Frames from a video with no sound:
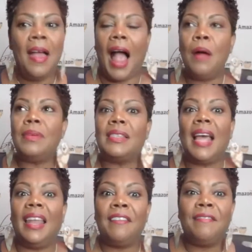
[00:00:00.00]
I was
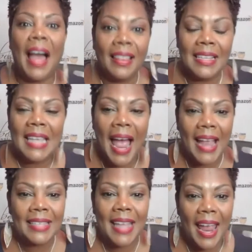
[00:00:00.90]
selling
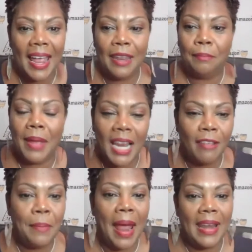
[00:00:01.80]
Valentine's Day in the
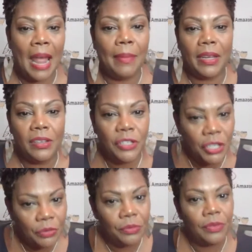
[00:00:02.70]
middle of the pandemic in
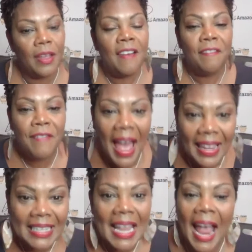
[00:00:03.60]
June.
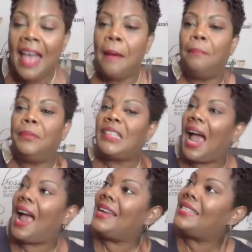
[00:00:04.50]
Valentine
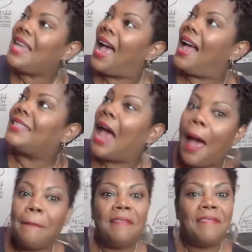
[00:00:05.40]
sign says
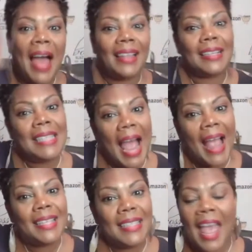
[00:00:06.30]
Happy
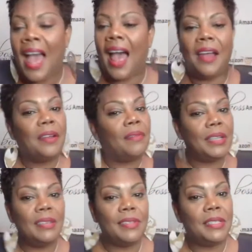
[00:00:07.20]
Valentine's Day. I don't know
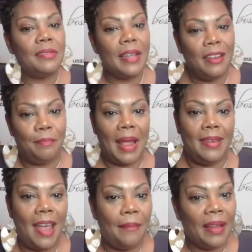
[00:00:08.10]
what they were doing in the
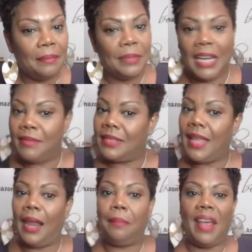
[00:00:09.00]
pandemic, but they were
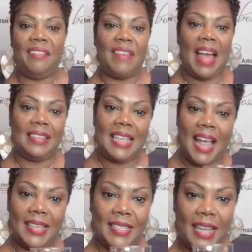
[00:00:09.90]
celebrating
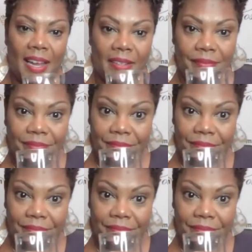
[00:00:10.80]
Valentine's Day.